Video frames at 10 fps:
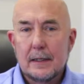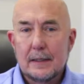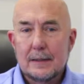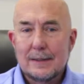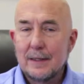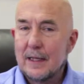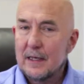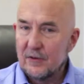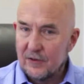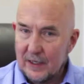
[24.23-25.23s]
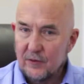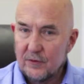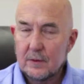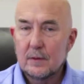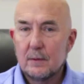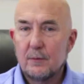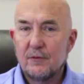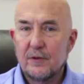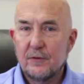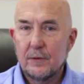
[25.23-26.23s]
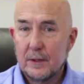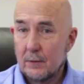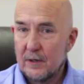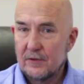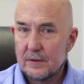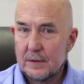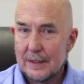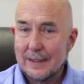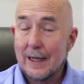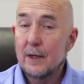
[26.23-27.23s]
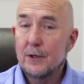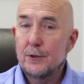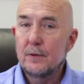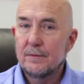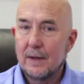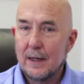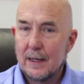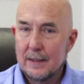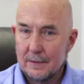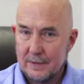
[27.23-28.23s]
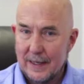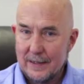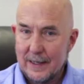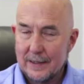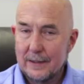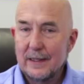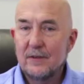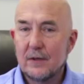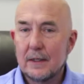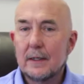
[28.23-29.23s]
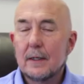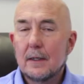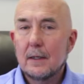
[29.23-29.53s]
and that is external sensor integration and how to unify that data easily